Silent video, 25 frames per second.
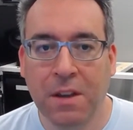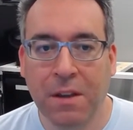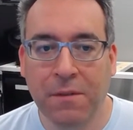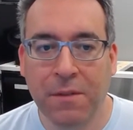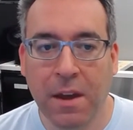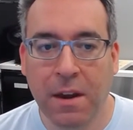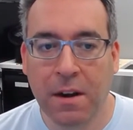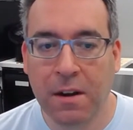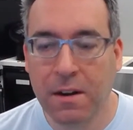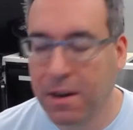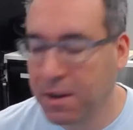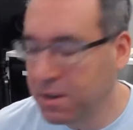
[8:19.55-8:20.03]
I've
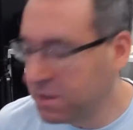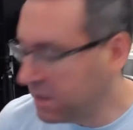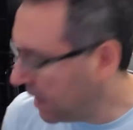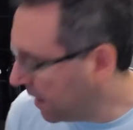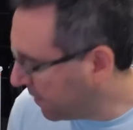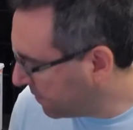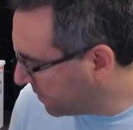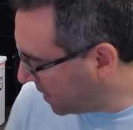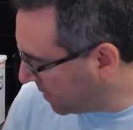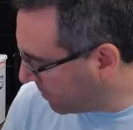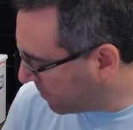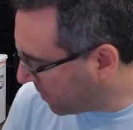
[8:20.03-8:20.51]
got a nice
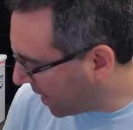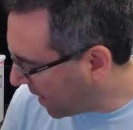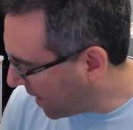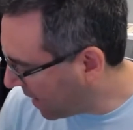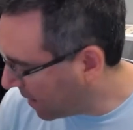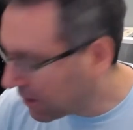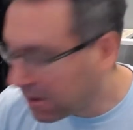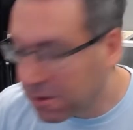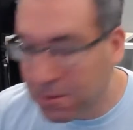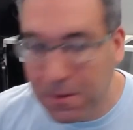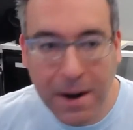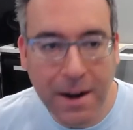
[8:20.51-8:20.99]
hefty
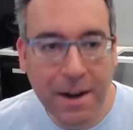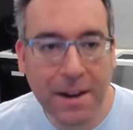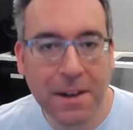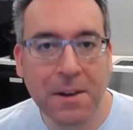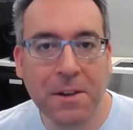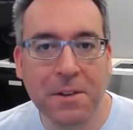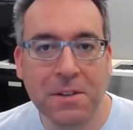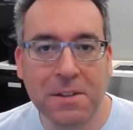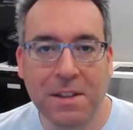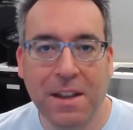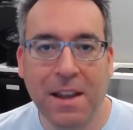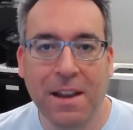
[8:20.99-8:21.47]
pile of
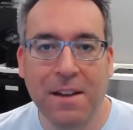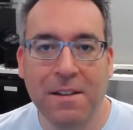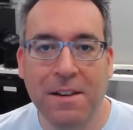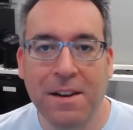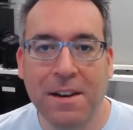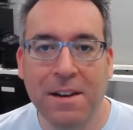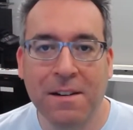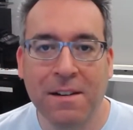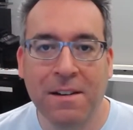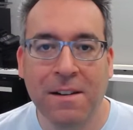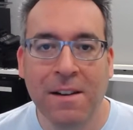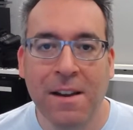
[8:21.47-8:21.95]
radios down
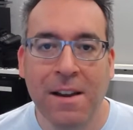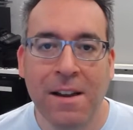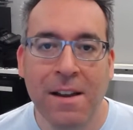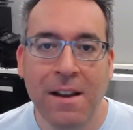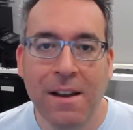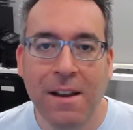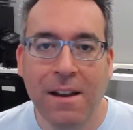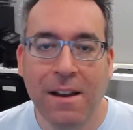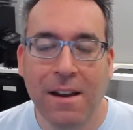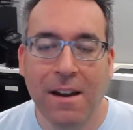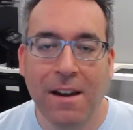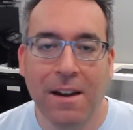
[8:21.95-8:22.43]
here
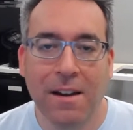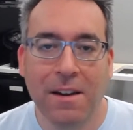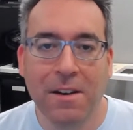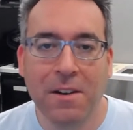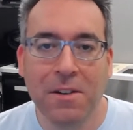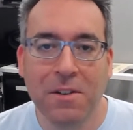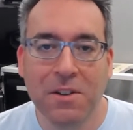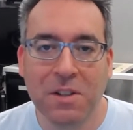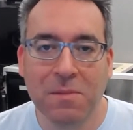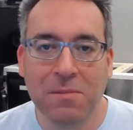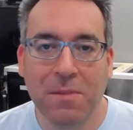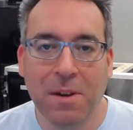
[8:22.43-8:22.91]
to
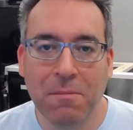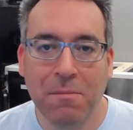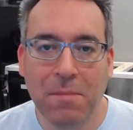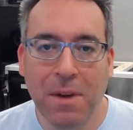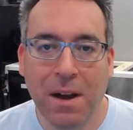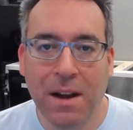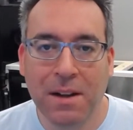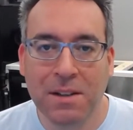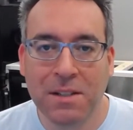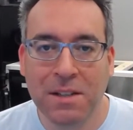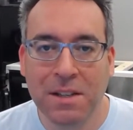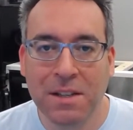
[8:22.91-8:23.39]
do some
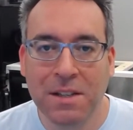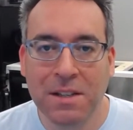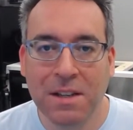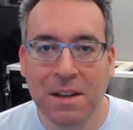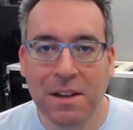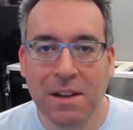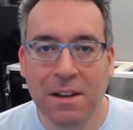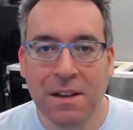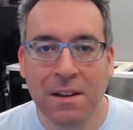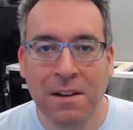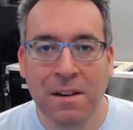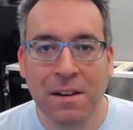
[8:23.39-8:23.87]
unboxings
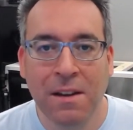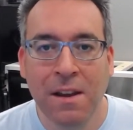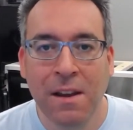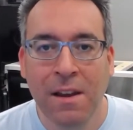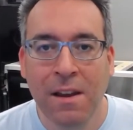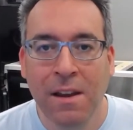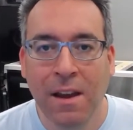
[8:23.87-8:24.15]
on,